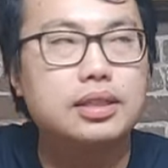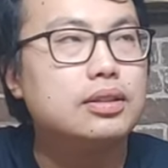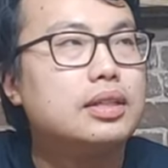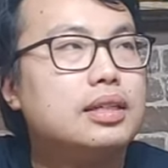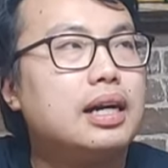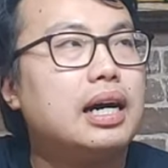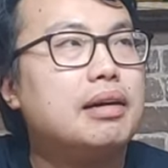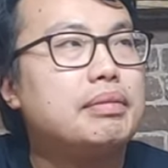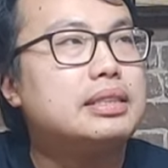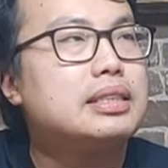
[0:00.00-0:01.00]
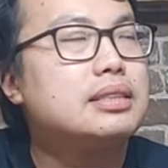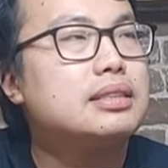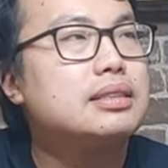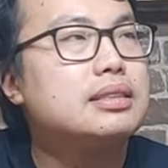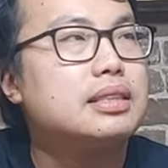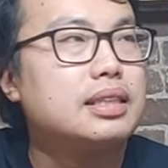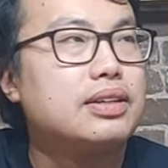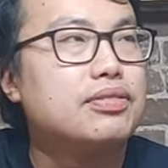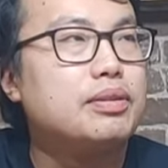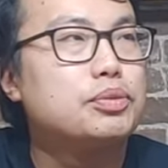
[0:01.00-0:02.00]
So um, is this does it
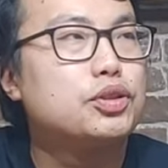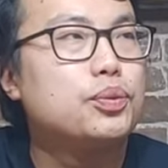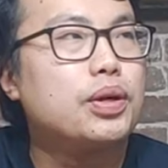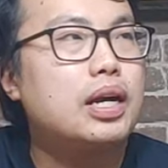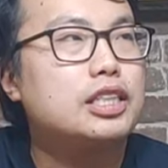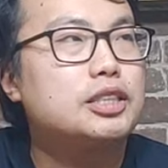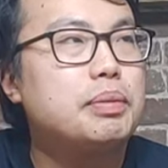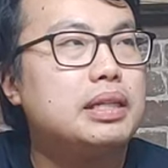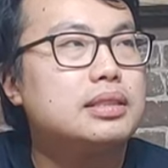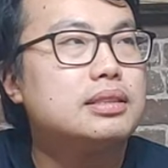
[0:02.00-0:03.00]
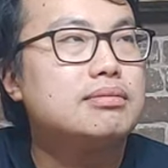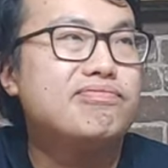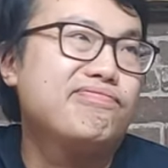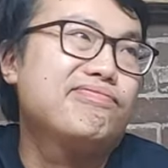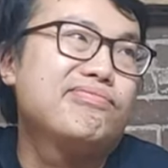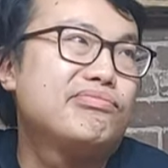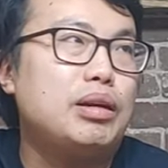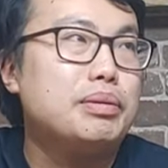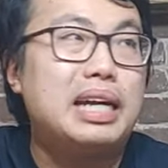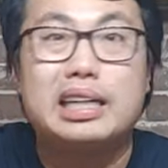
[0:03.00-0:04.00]
live up to what I expect?
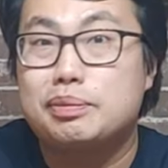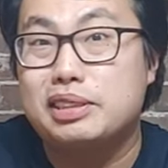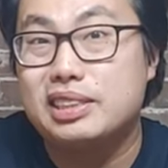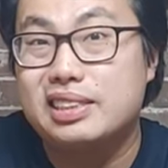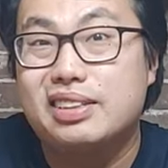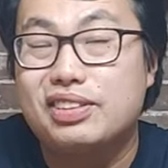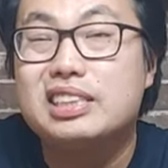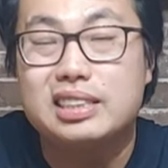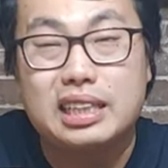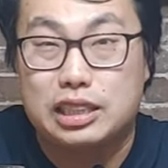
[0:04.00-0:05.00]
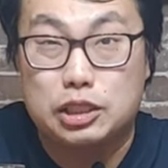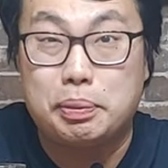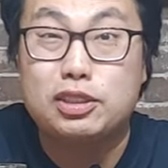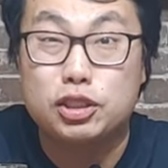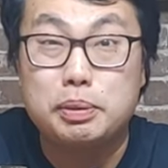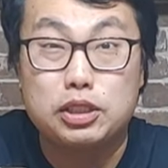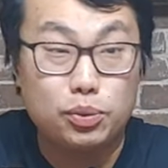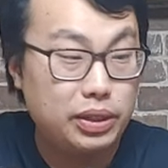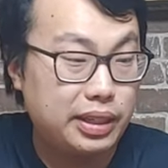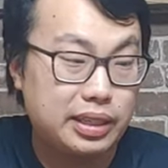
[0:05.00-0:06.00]
Probably not, especially if this is like the special,
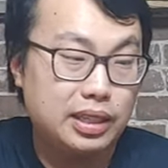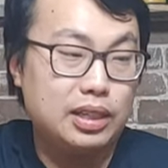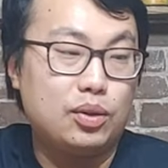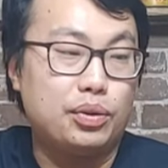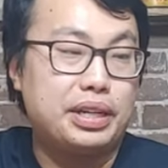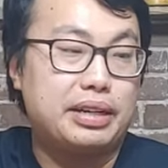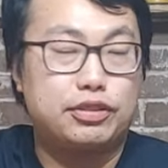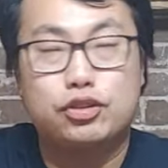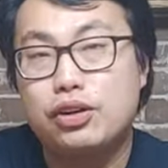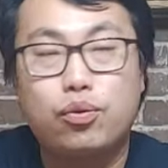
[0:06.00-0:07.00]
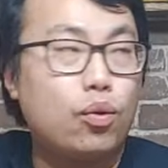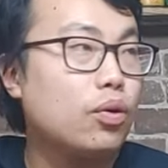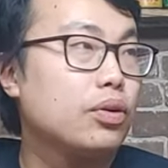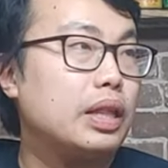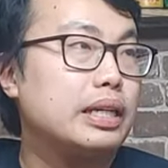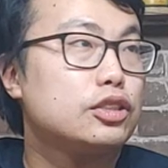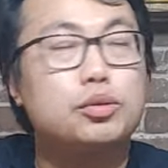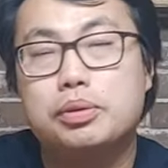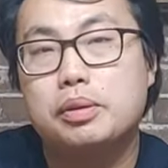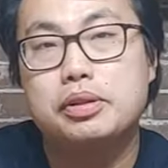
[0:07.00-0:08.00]
special one, like one that you have to trade for or like
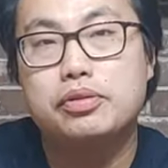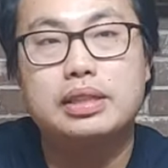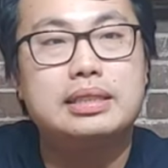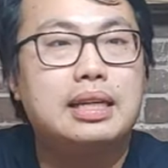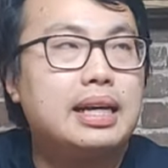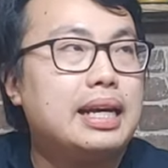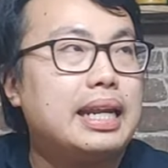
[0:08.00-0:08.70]
super limited release.